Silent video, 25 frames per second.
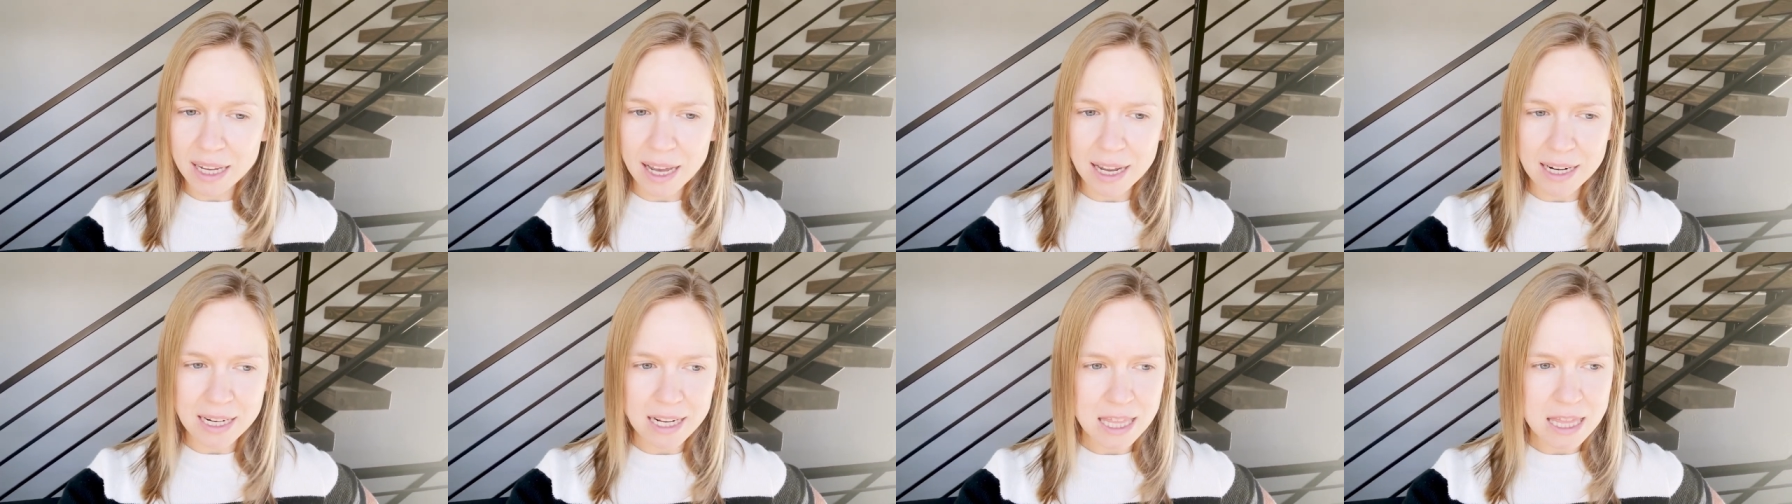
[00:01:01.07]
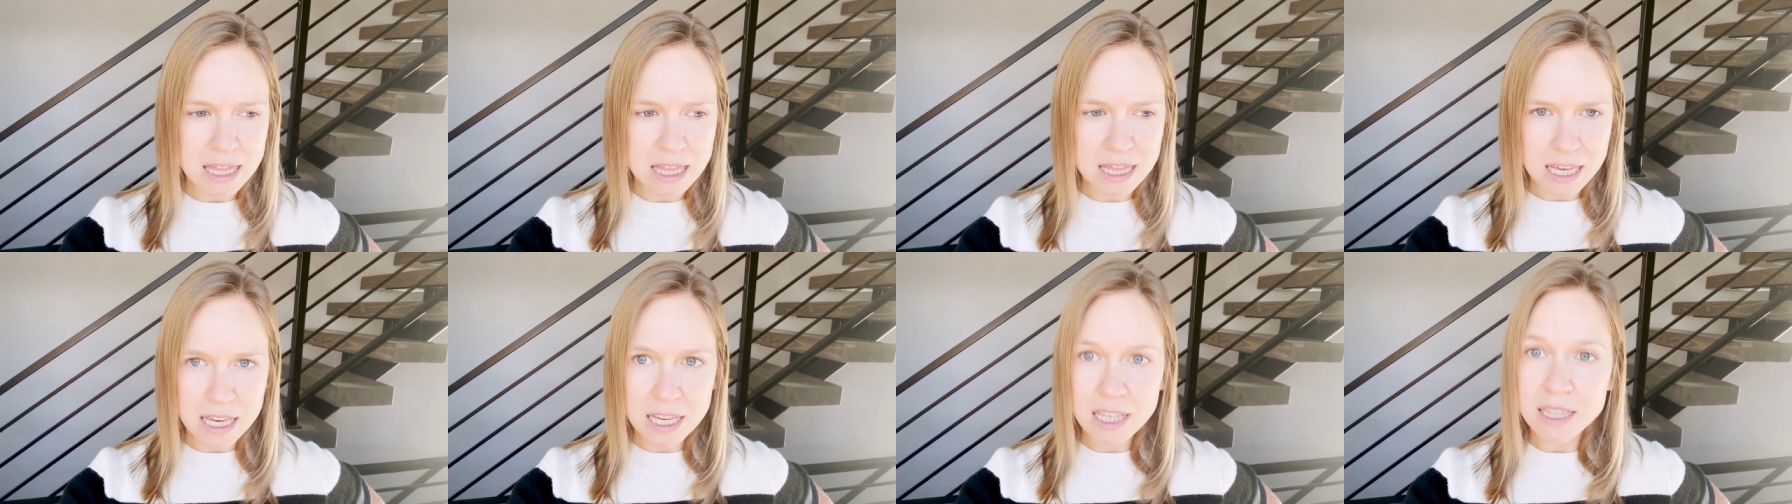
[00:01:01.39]
and I
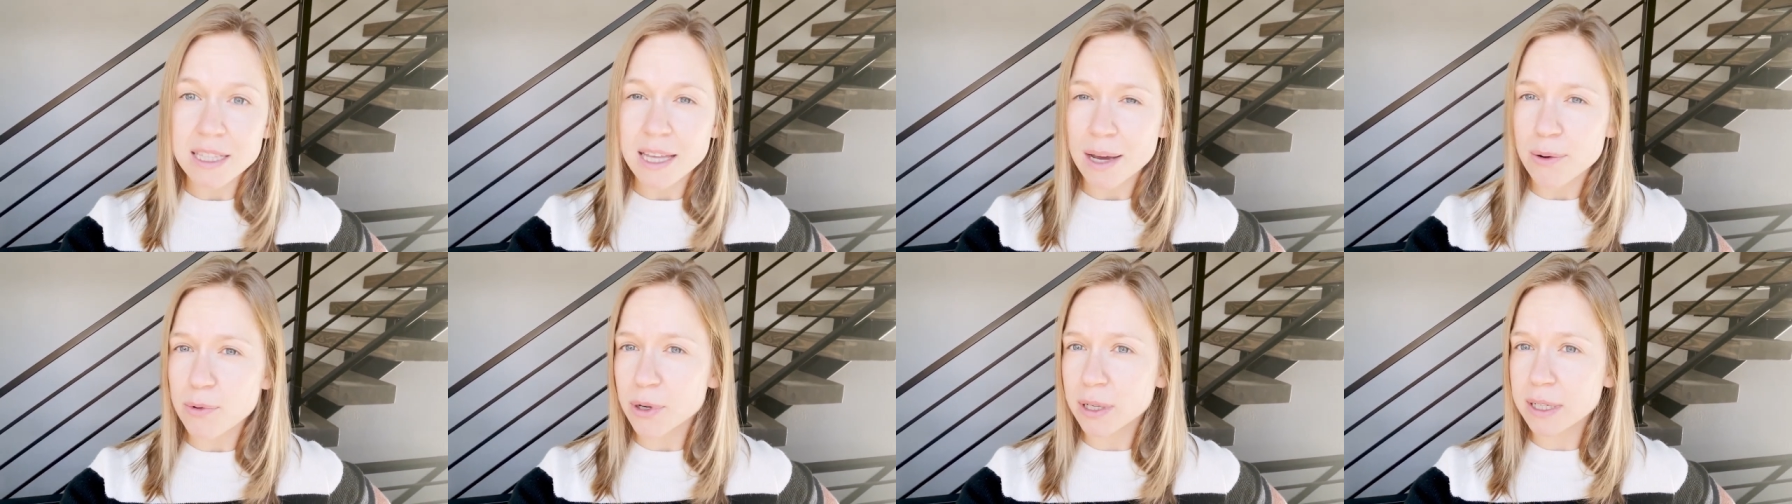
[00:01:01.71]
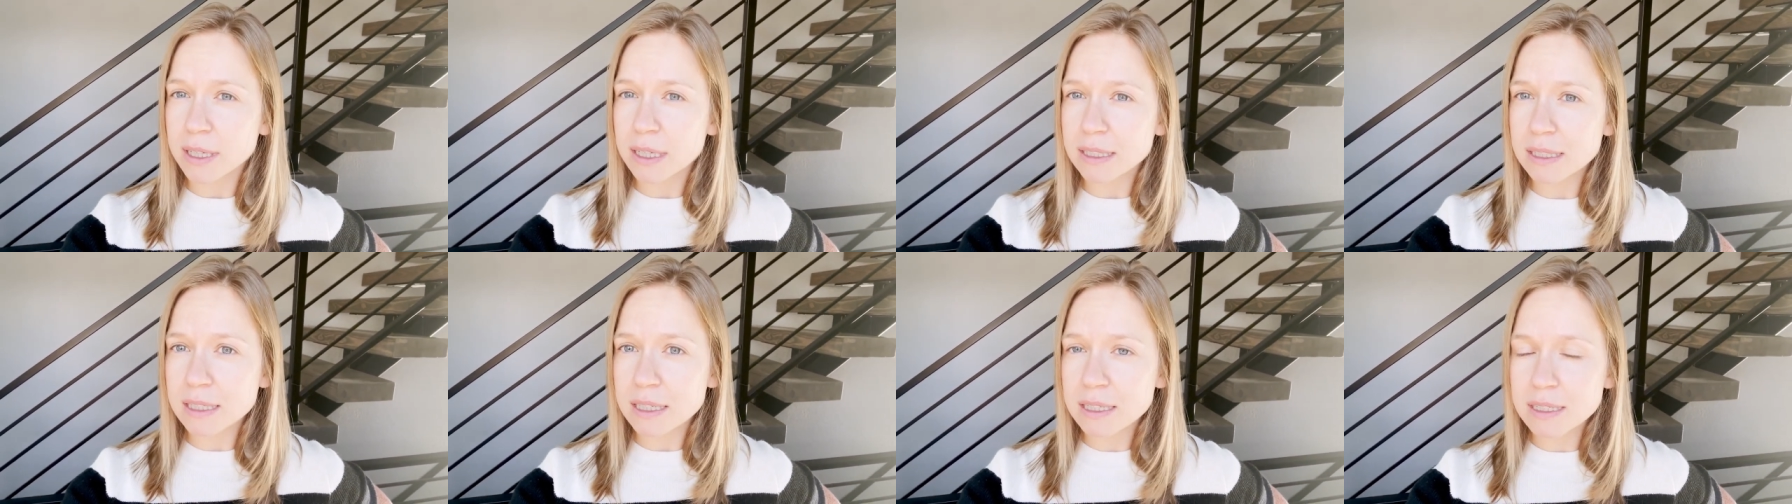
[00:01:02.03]
think
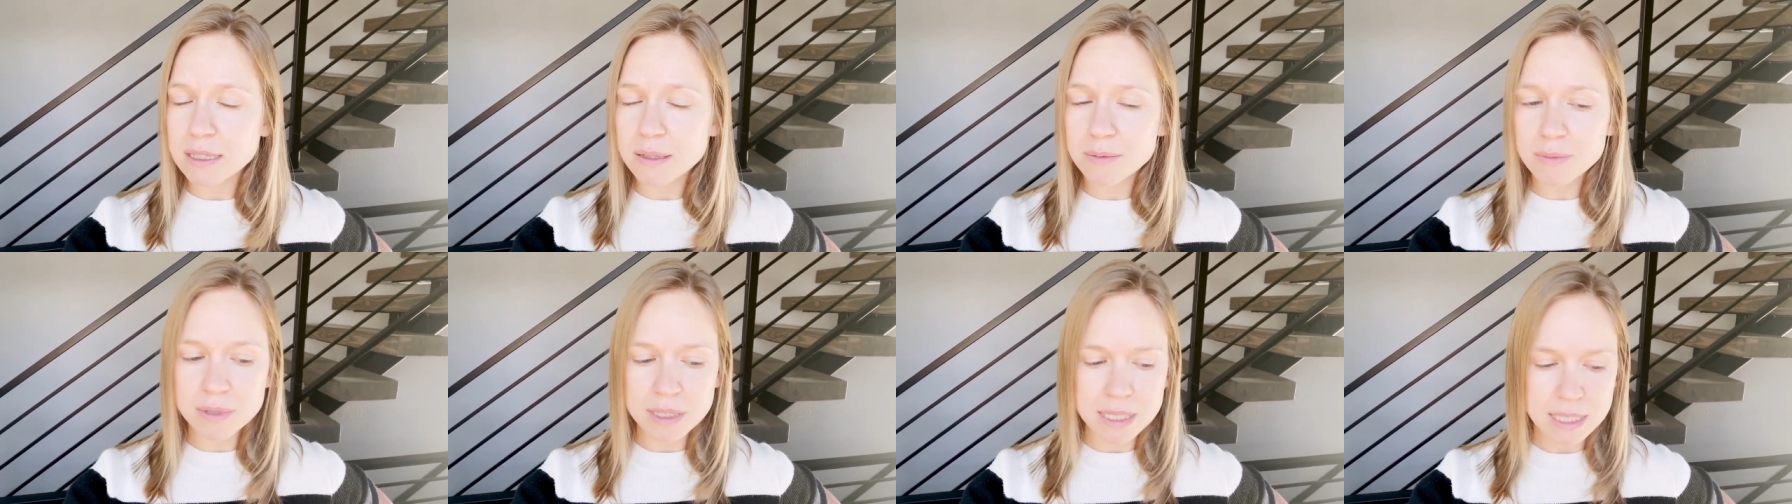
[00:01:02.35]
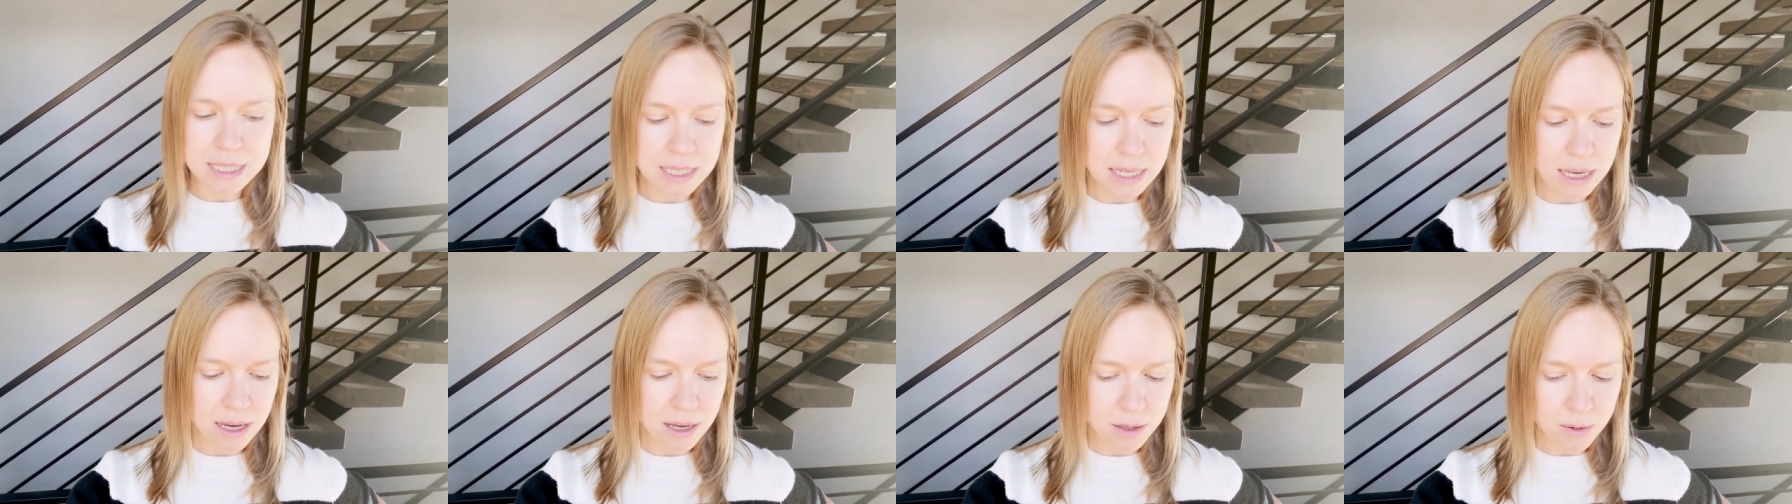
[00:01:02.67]
networking systems is
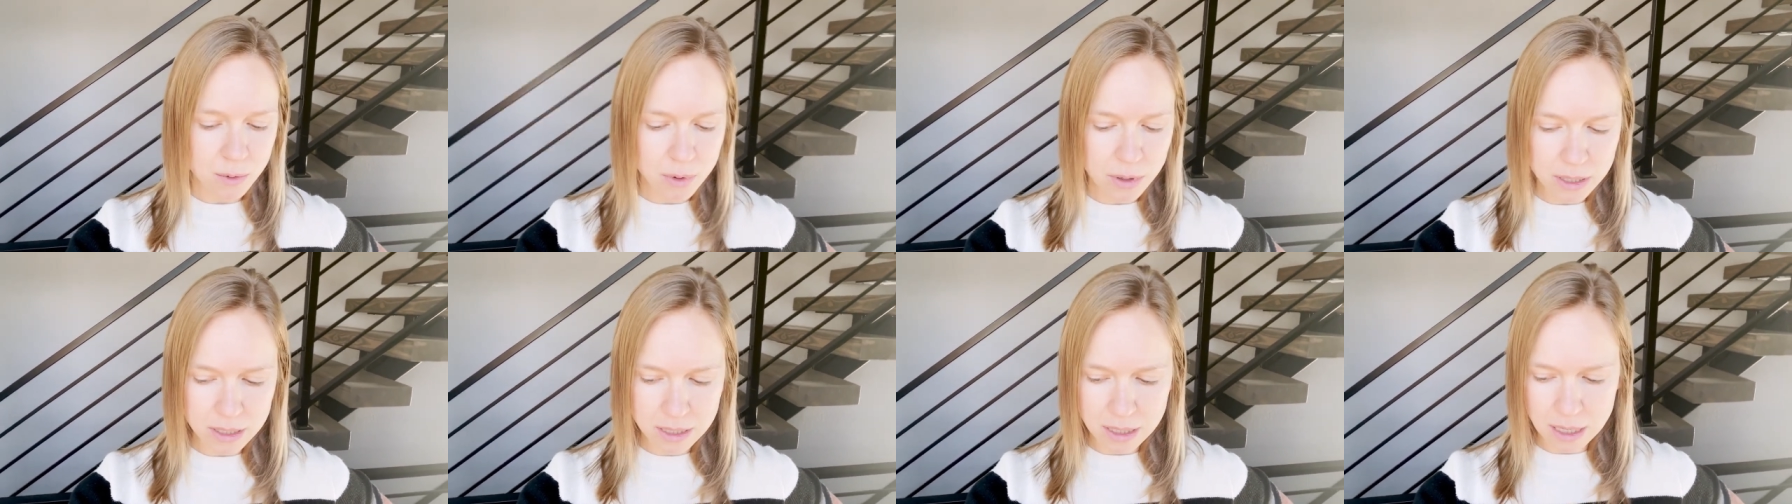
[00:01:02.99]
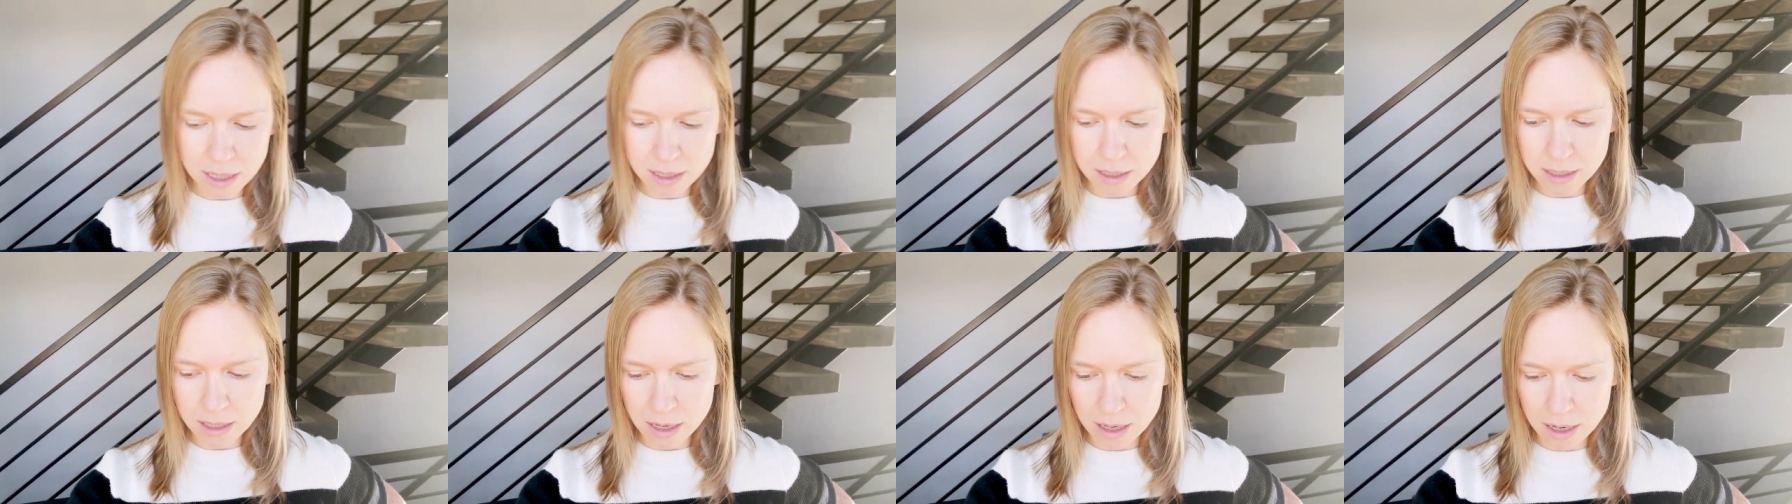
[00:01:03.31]
the other one
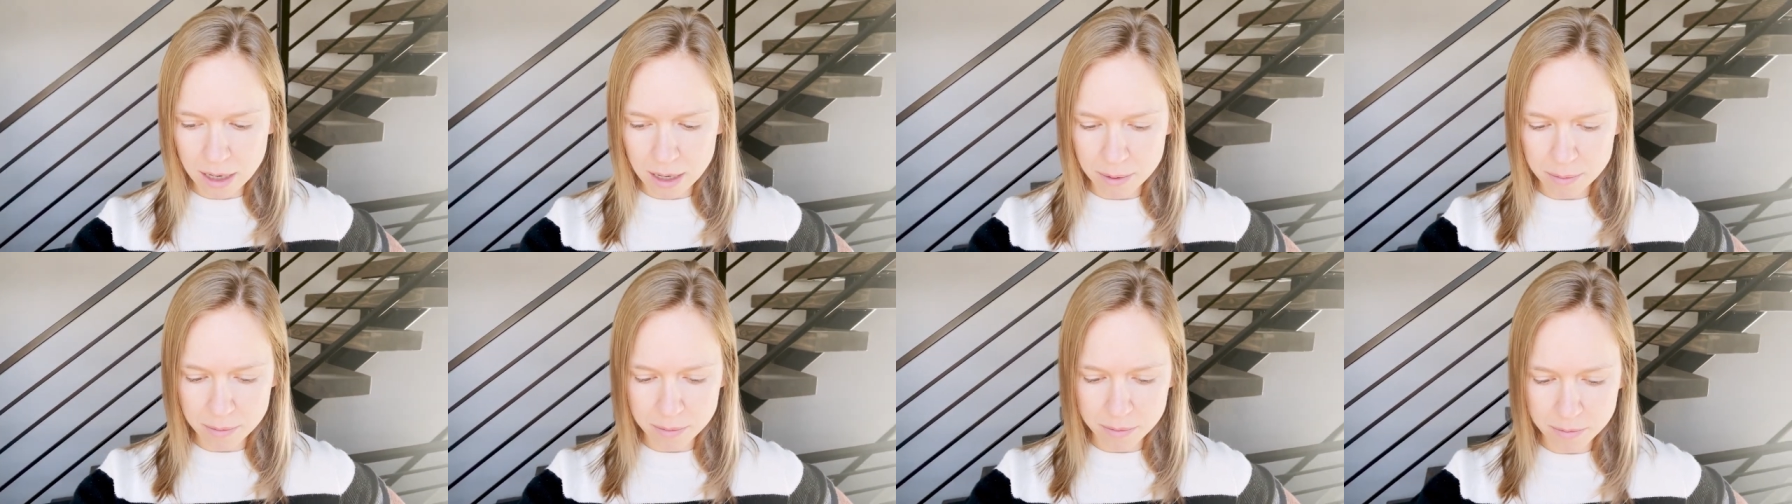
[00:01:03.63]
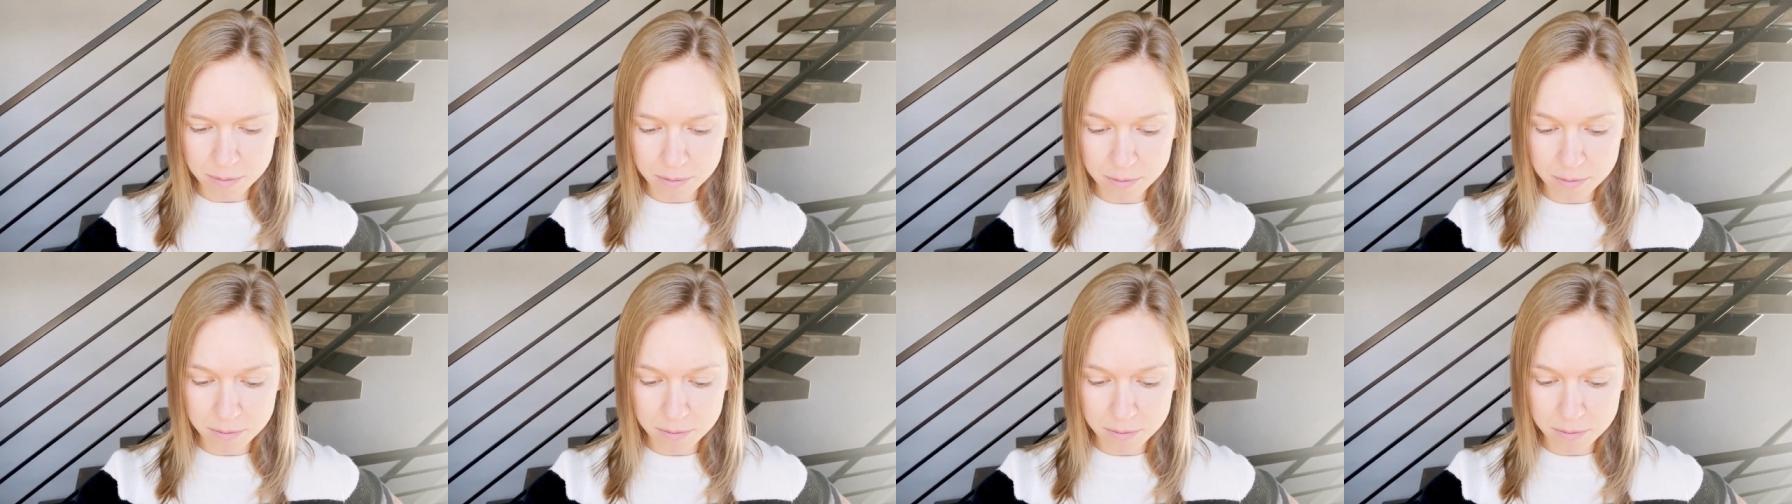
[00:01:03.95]
that I'm